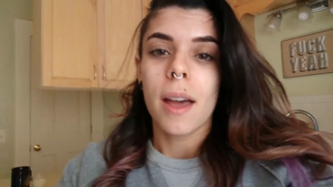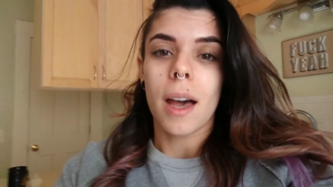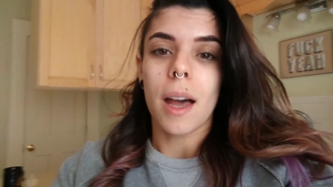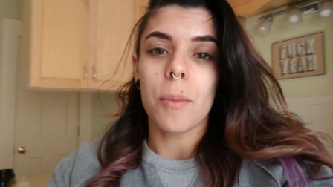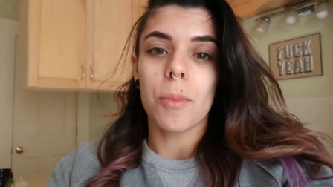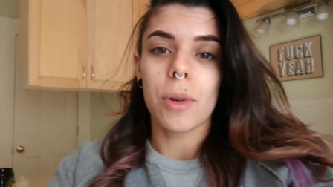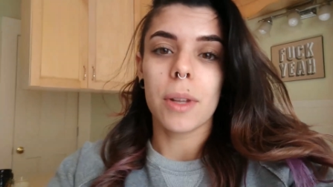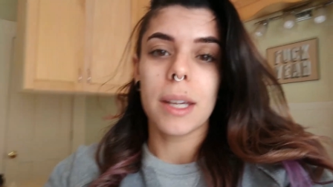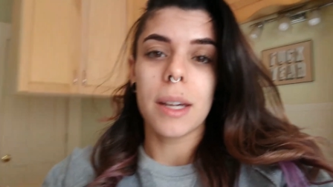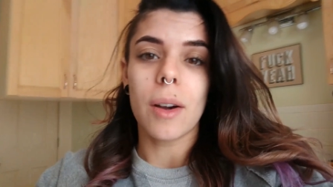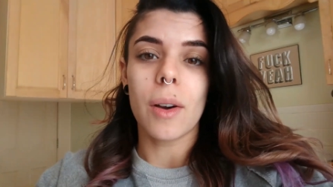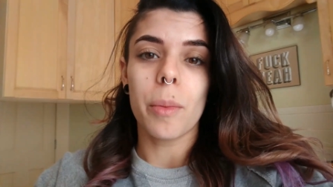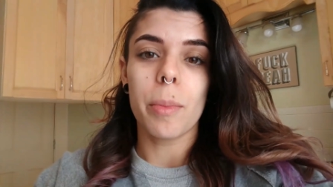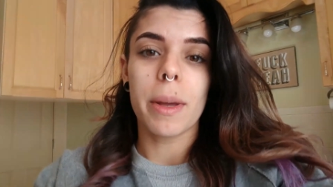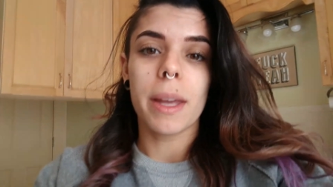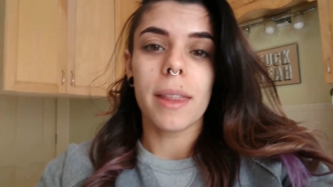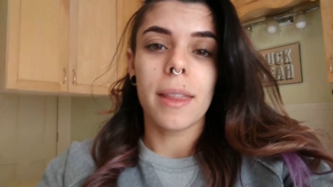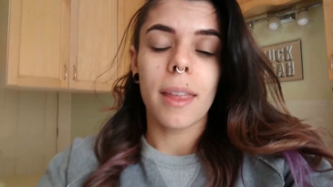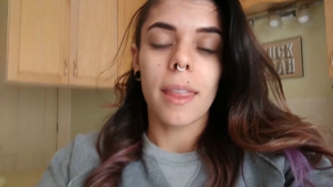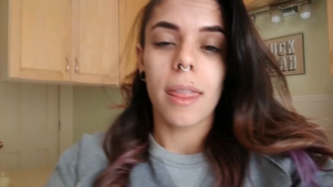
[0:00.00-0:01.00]
I'm really
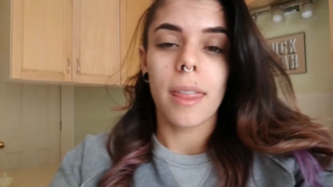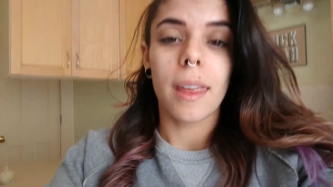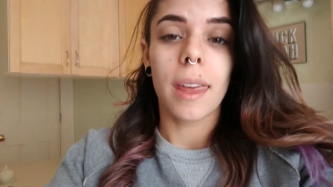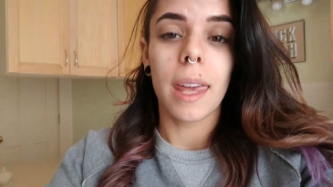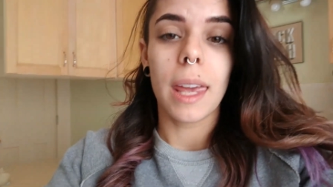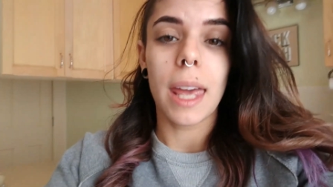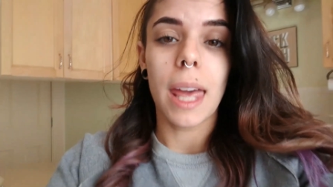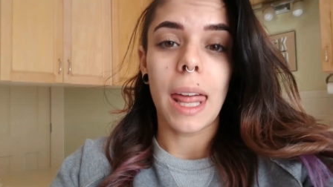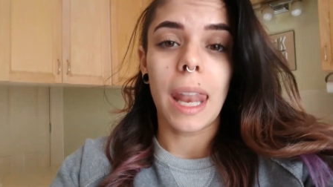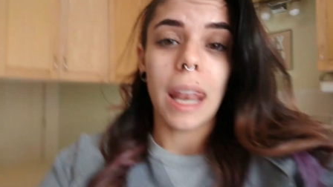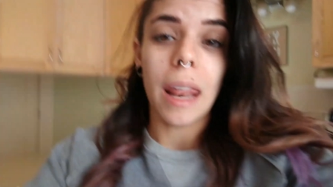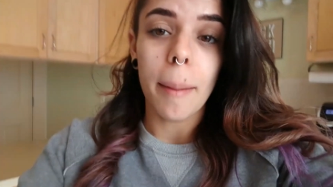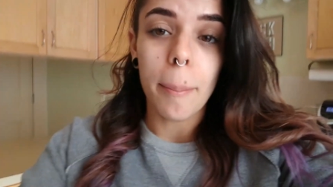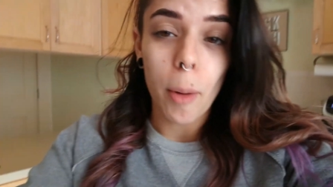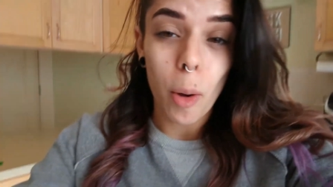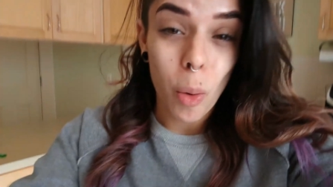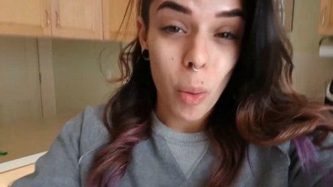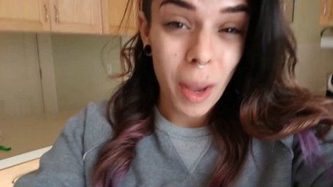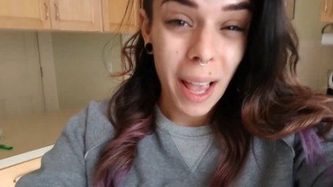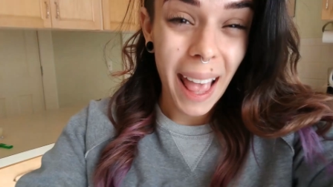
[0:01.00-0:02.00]
hoping that they end up
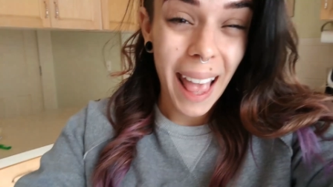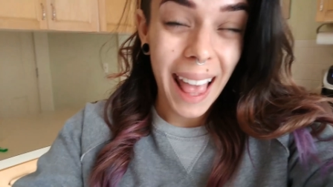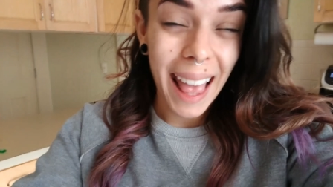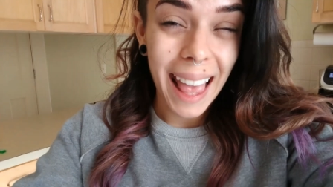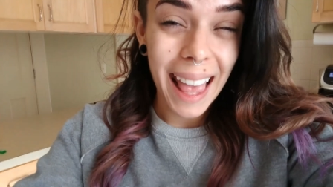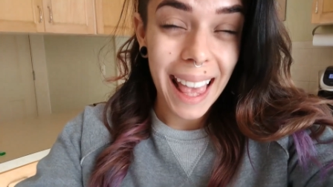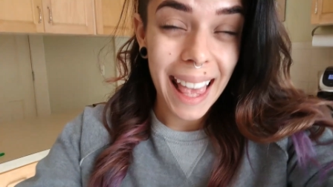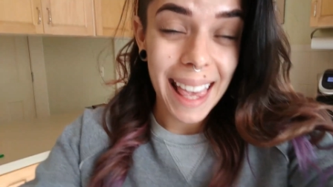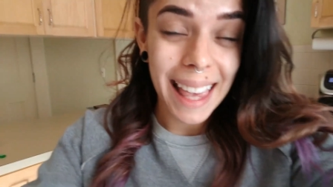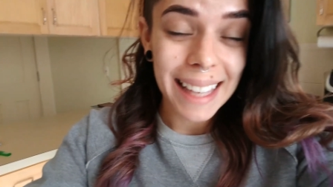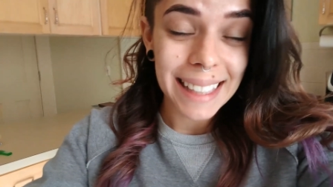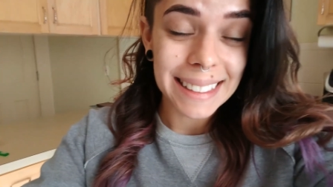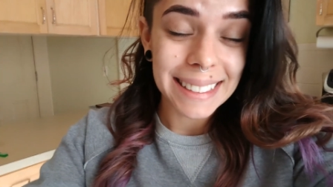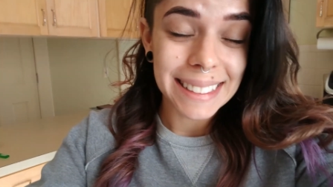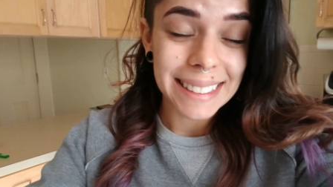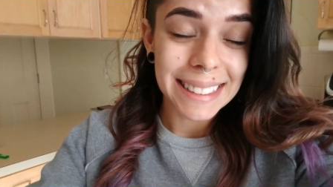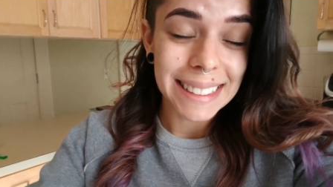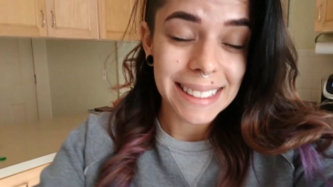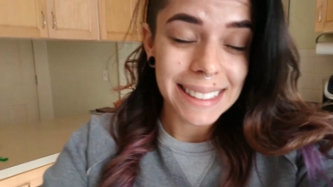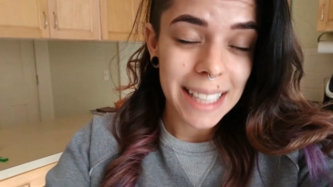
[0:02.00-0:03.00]
okay,
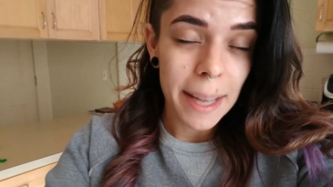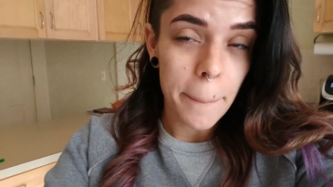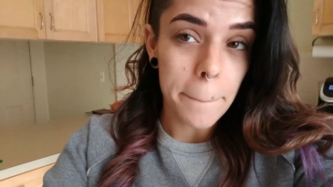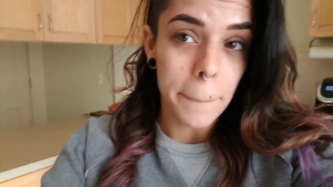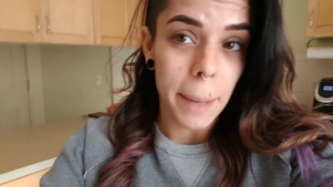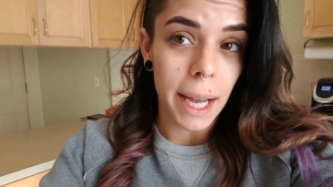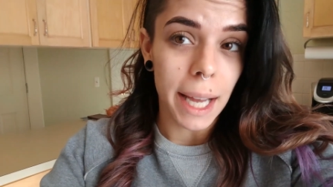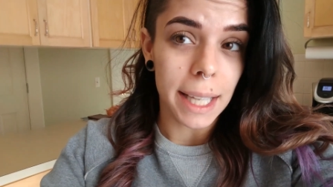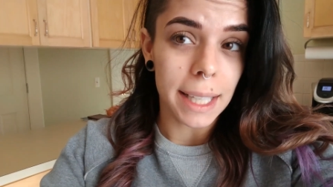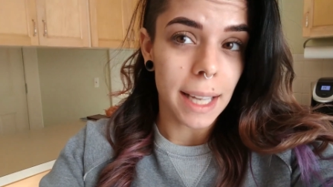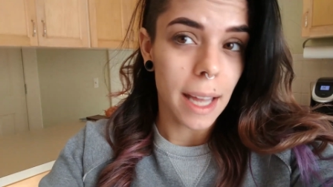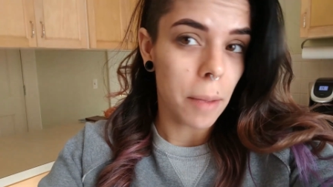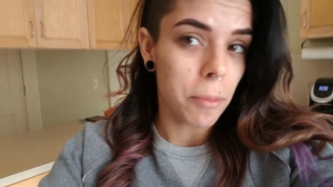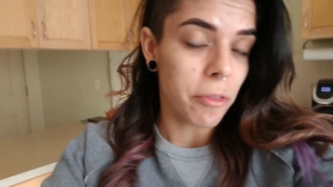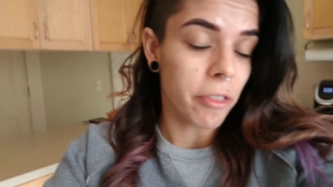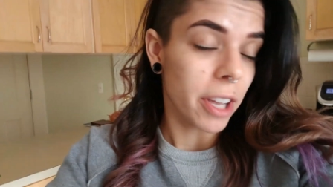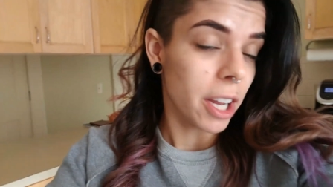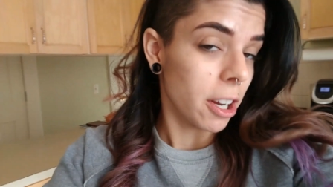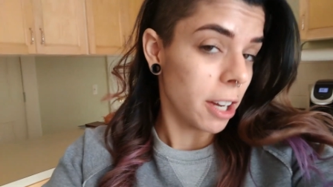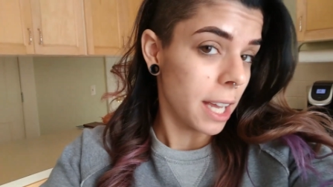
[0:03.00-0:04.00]
but
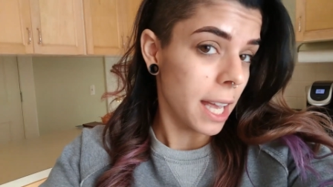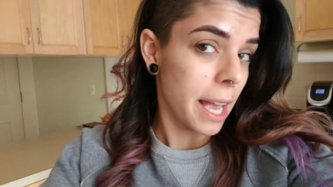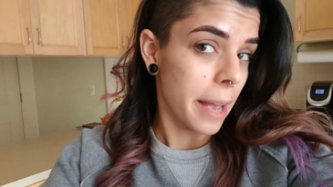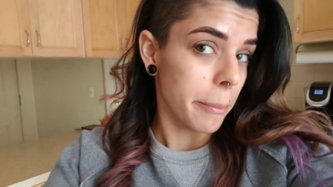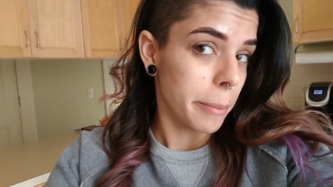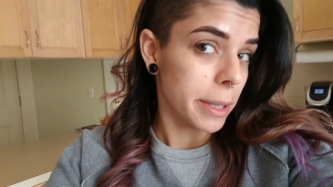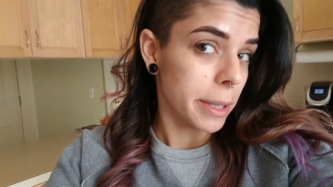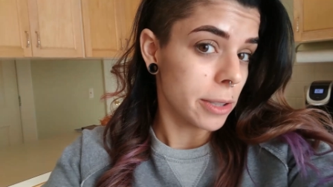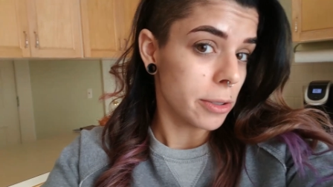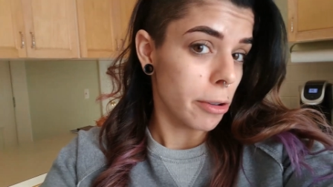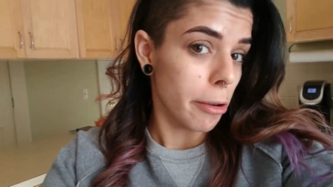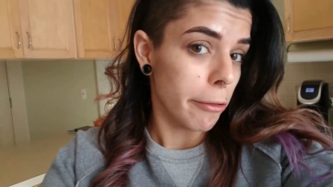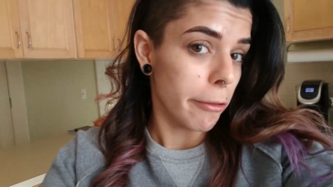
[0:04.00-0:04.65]
I'm very happy so